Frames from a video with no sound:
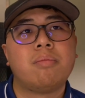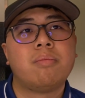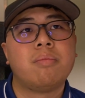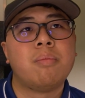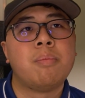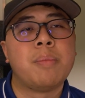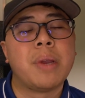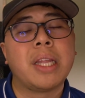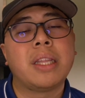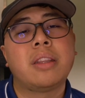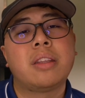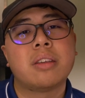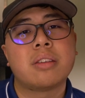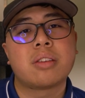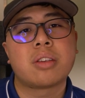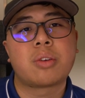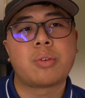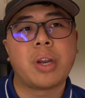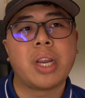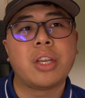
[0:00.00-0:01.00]
Mint
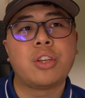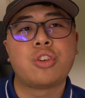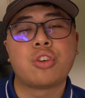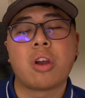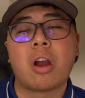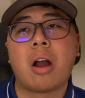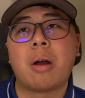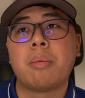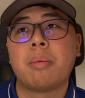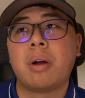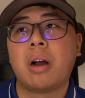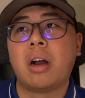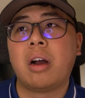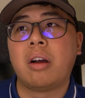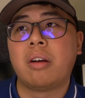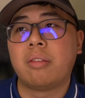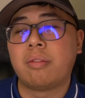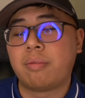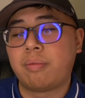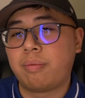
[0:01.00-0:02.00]
does a great job
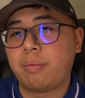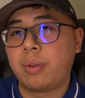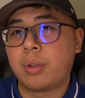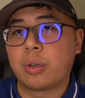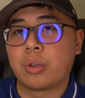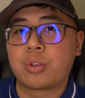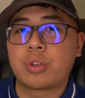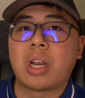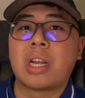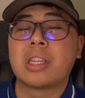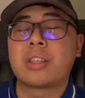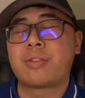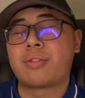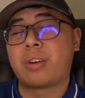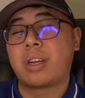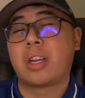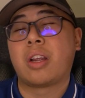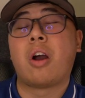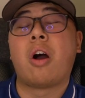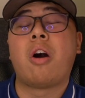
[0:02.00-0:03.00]
of
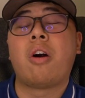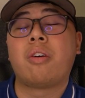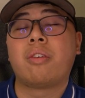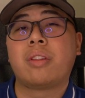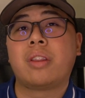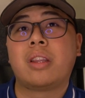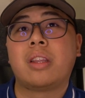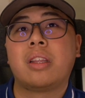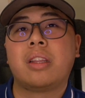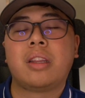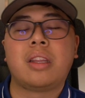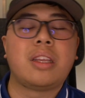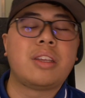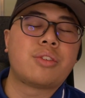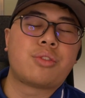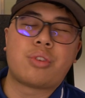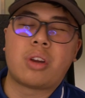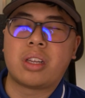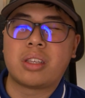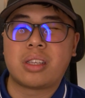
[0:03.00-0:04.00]
transferring all
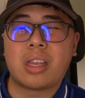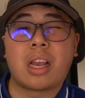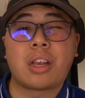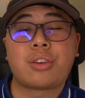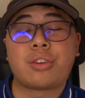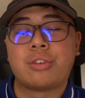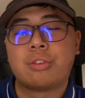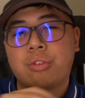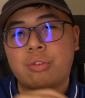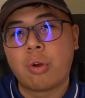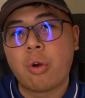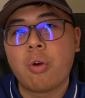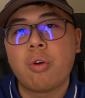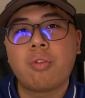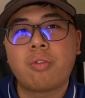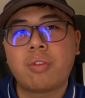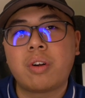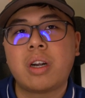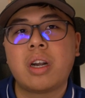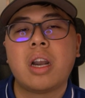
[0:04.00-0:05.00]
these transactions
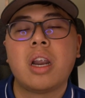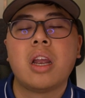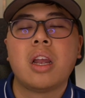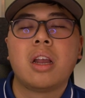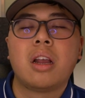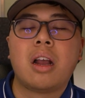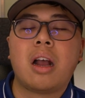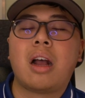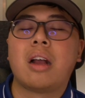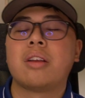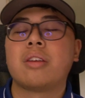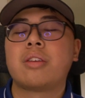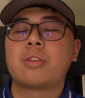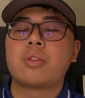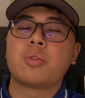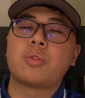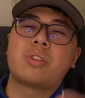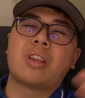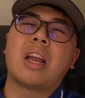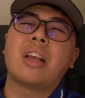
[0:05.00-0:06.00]
over,
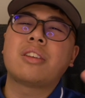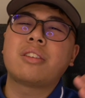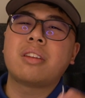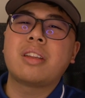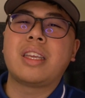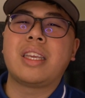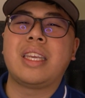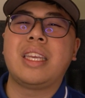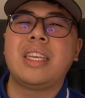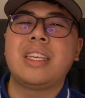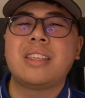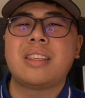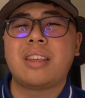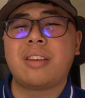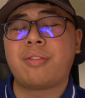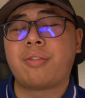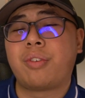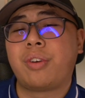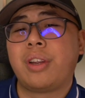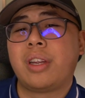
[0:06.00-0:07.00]
so it's actually easy
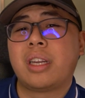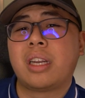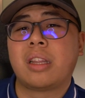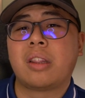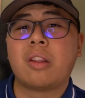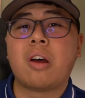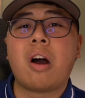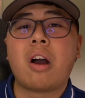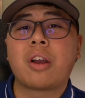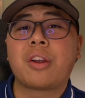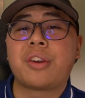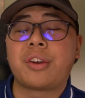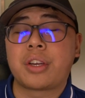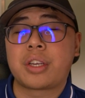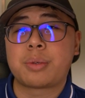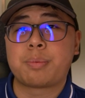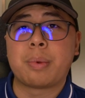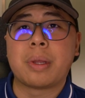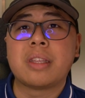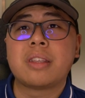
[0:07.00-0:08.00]
for you to log your
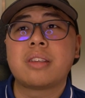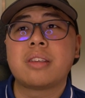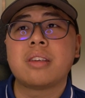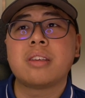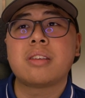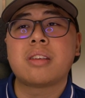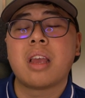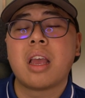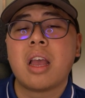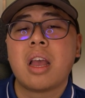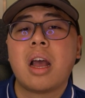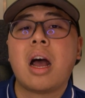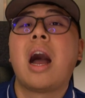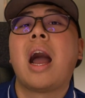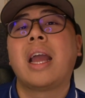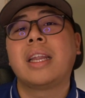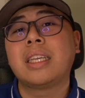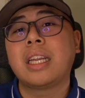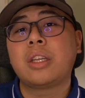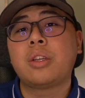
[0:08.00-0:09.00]
expenses,
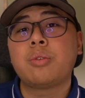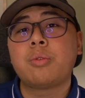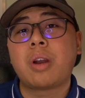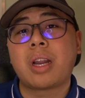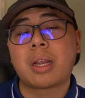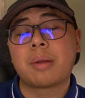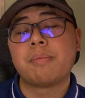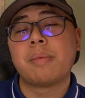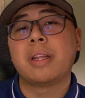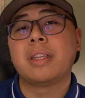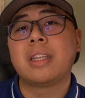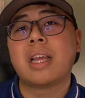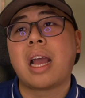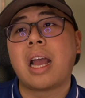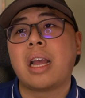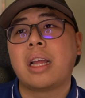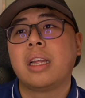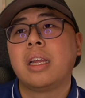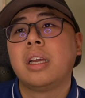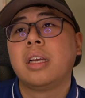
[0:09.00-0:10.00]
and I do recommend
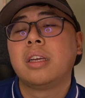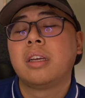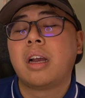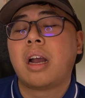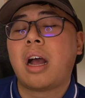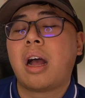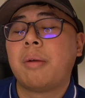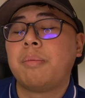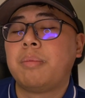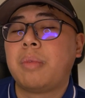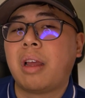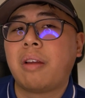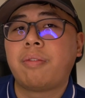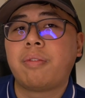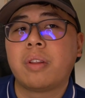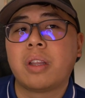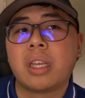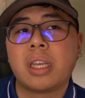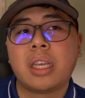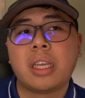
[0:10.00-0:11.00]
that.
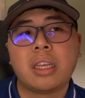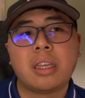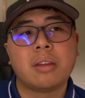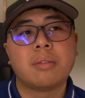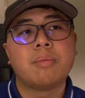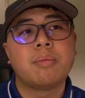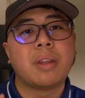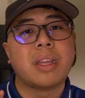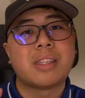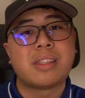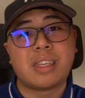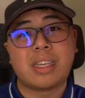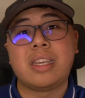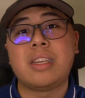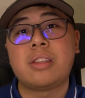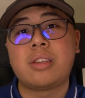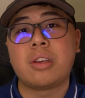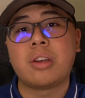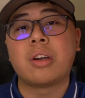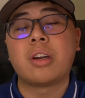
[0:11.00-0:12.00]
Definitely, it's
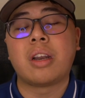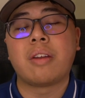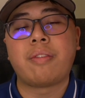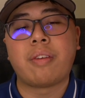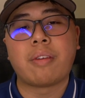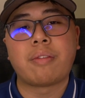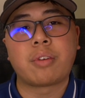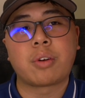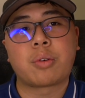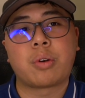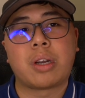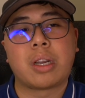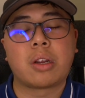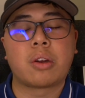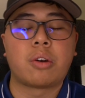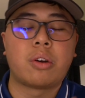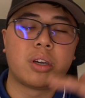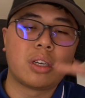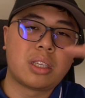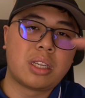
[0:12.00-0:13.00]
easier if you have a credit
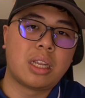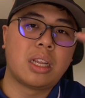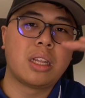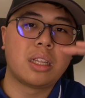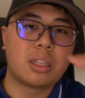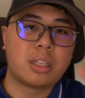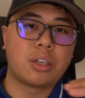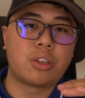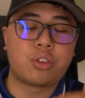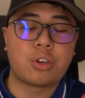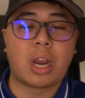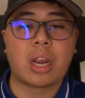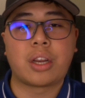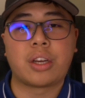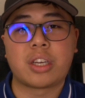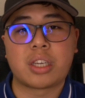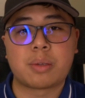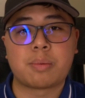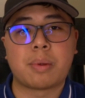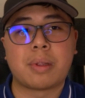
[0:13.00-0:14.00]
card to track
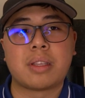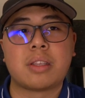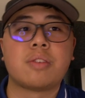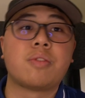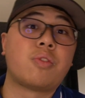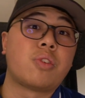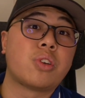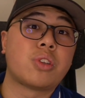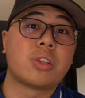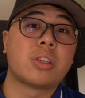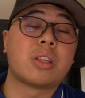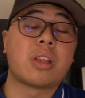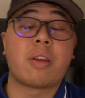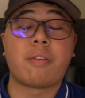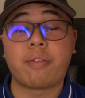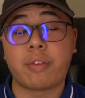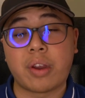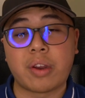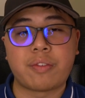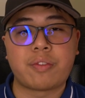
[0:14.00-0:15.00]
your expenses versus
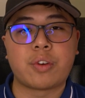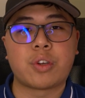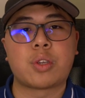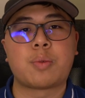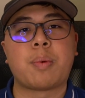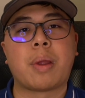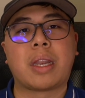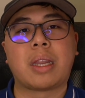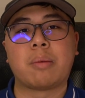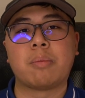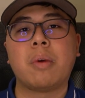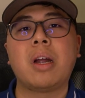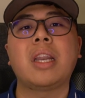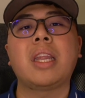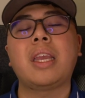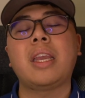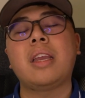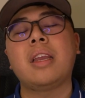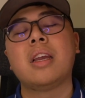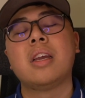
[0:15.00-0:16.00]
if you're spending
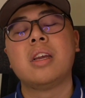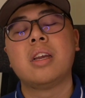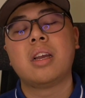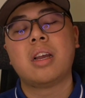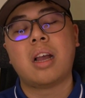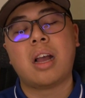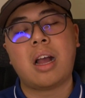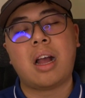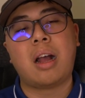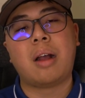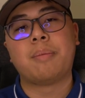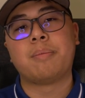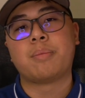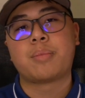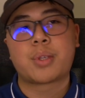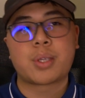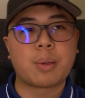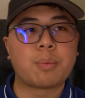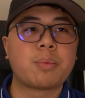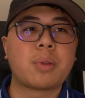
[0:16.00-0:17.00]
money.
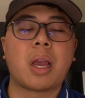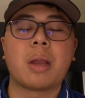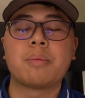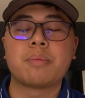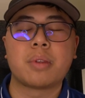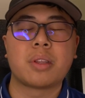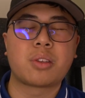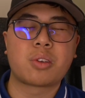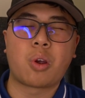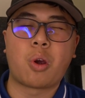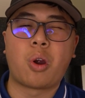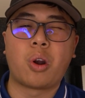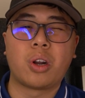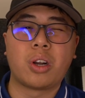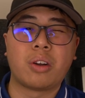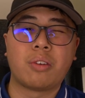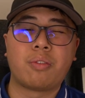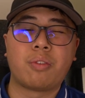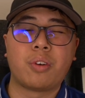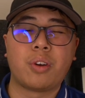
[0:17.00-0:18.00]
Sometimes it's
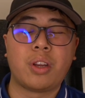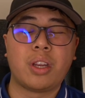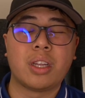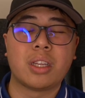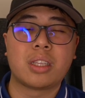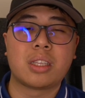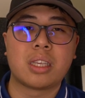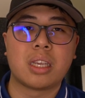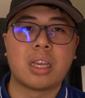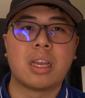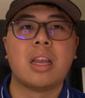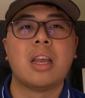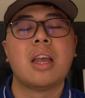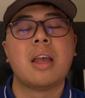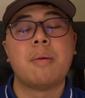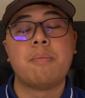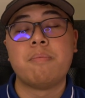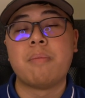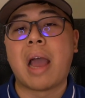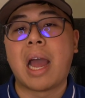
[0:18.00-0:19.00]
harder for you to
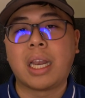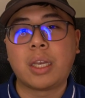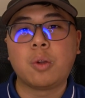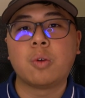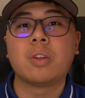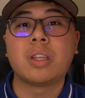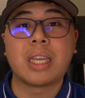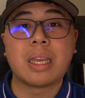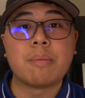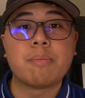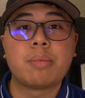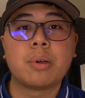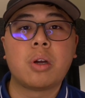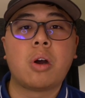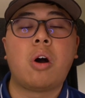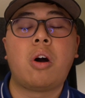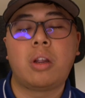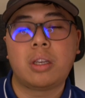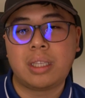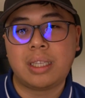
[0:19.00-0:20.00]
manually input
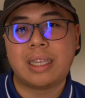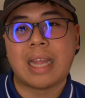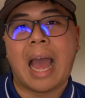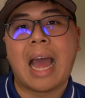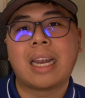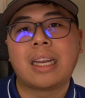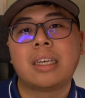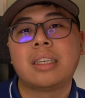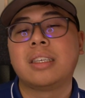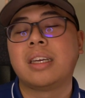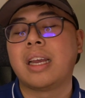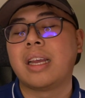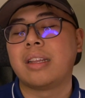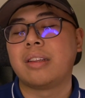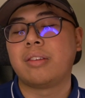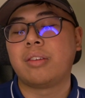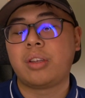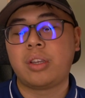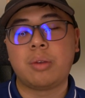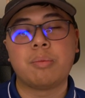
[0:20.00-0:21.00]
all the data,
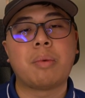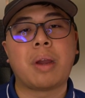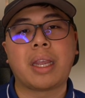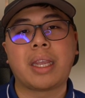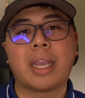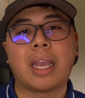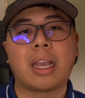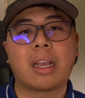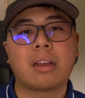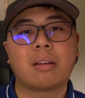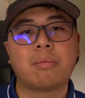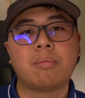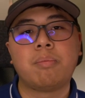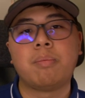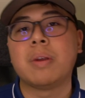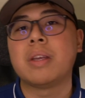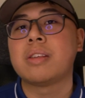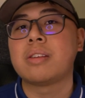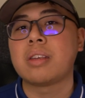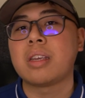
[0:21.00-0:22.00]
and you might get
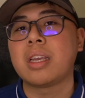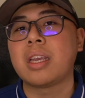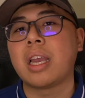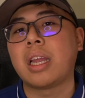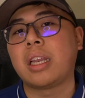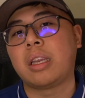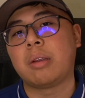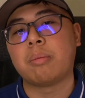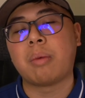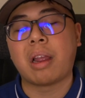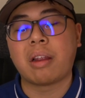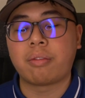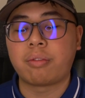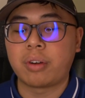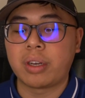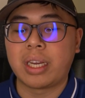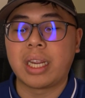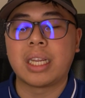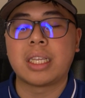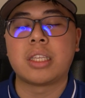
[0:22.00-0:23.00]
busy and you might
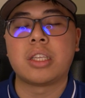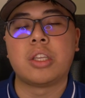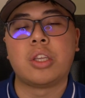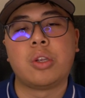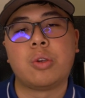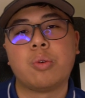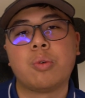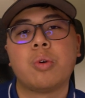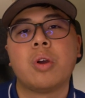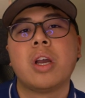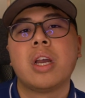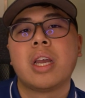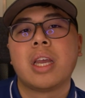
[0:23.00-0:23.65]
forget to do